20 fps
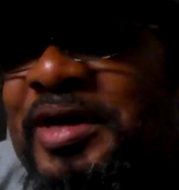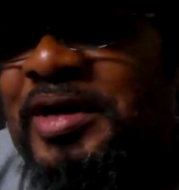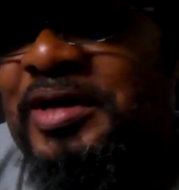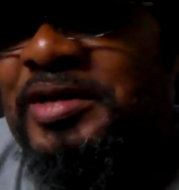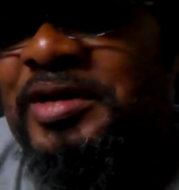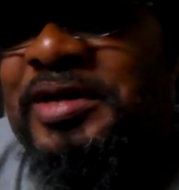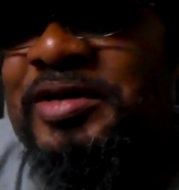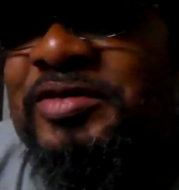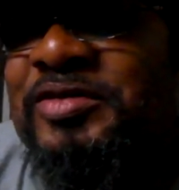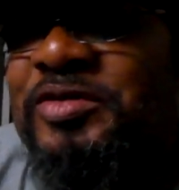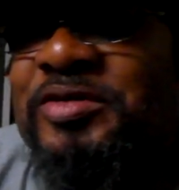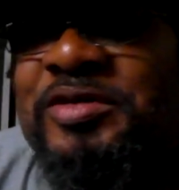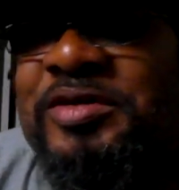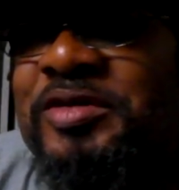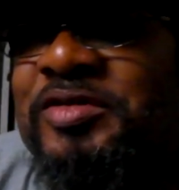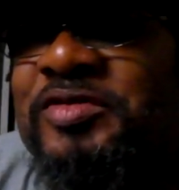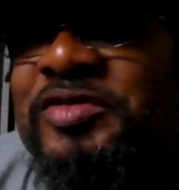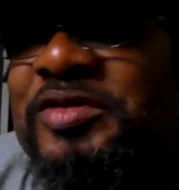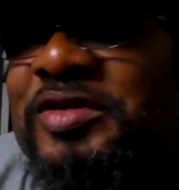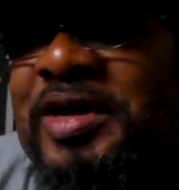to just
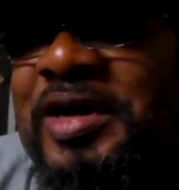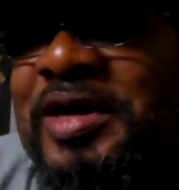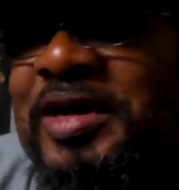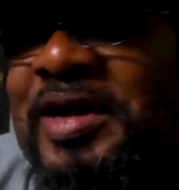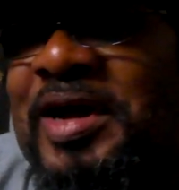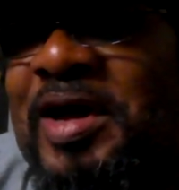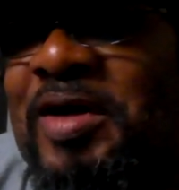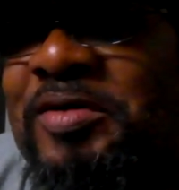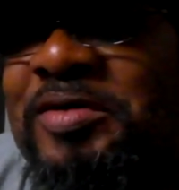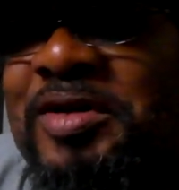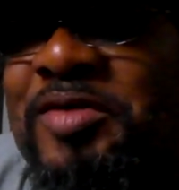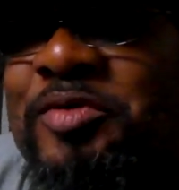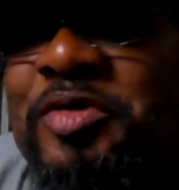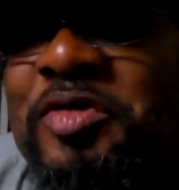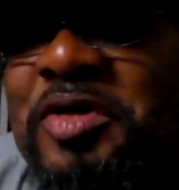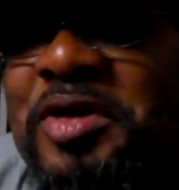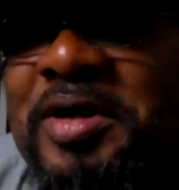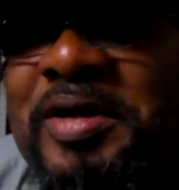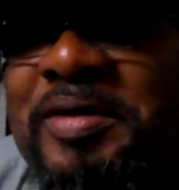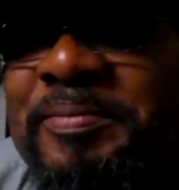hang out and everything, and
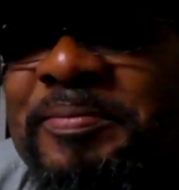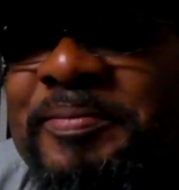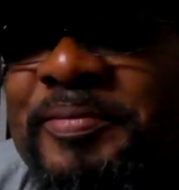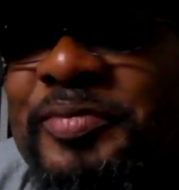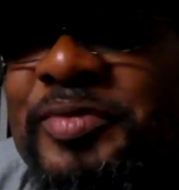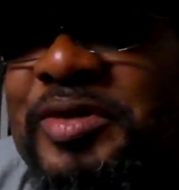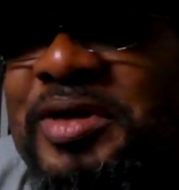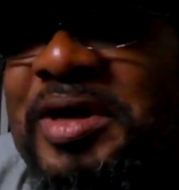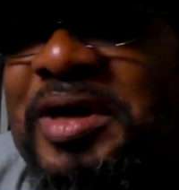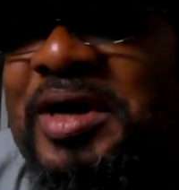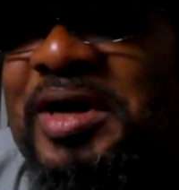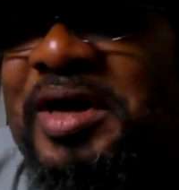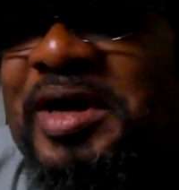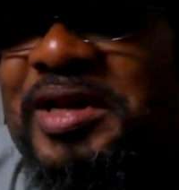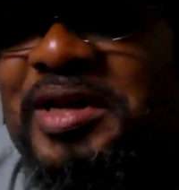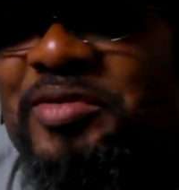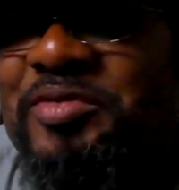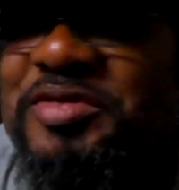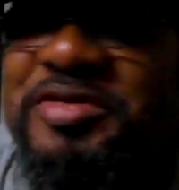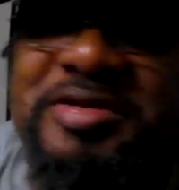and it was just
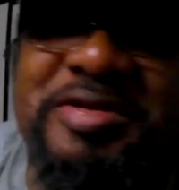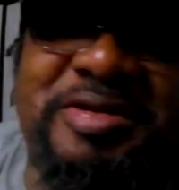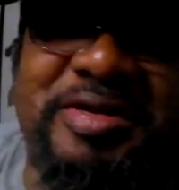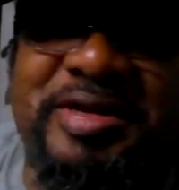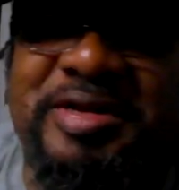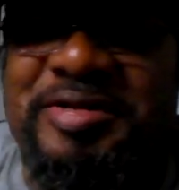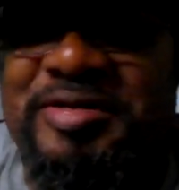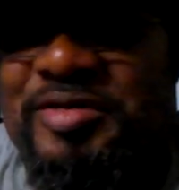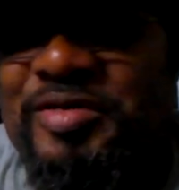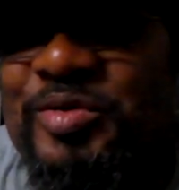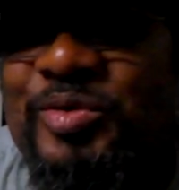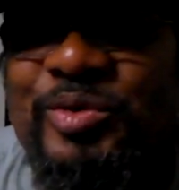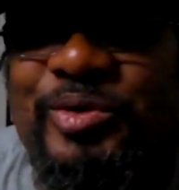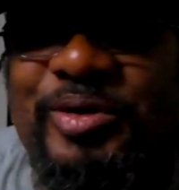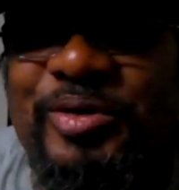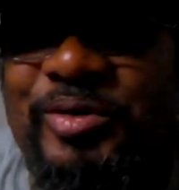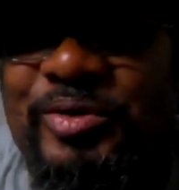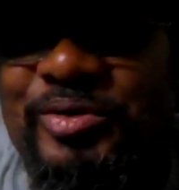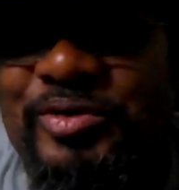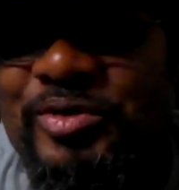these two little
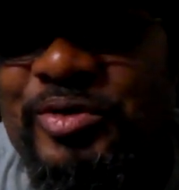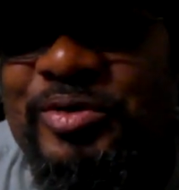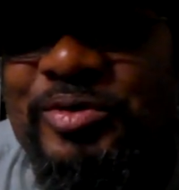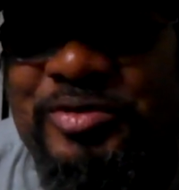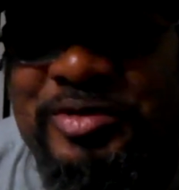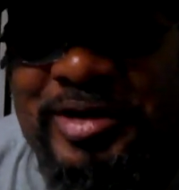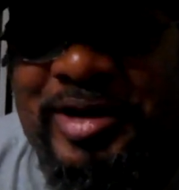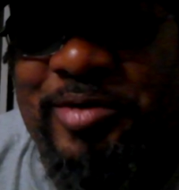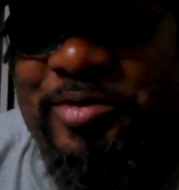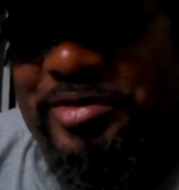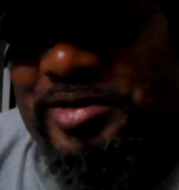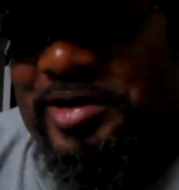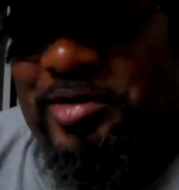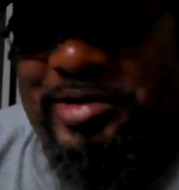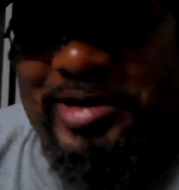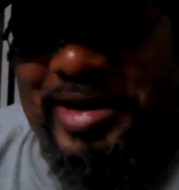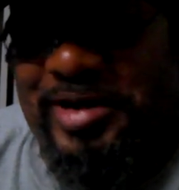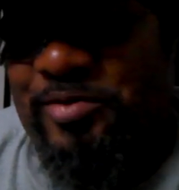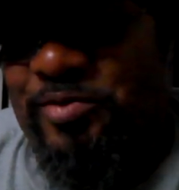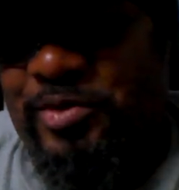dudes, and they were they were like
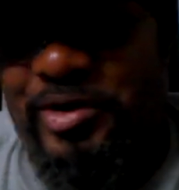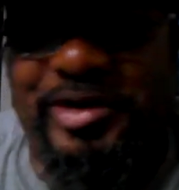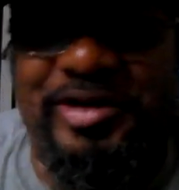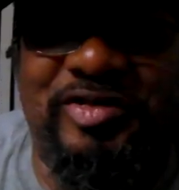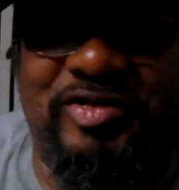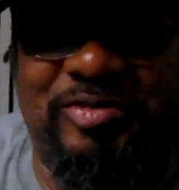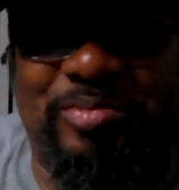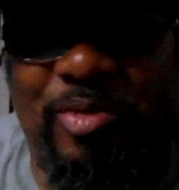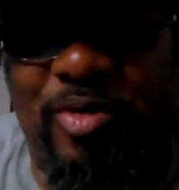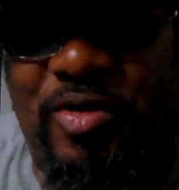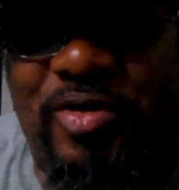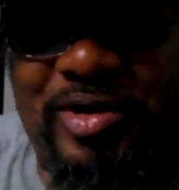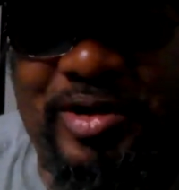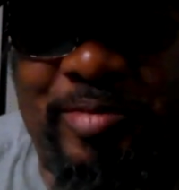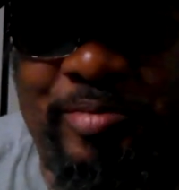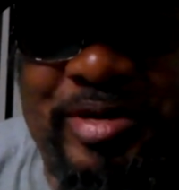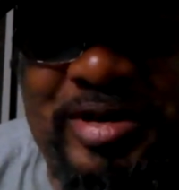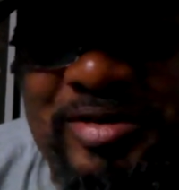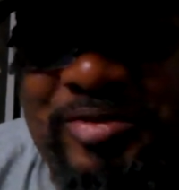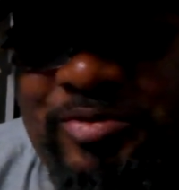really small. I mean, real,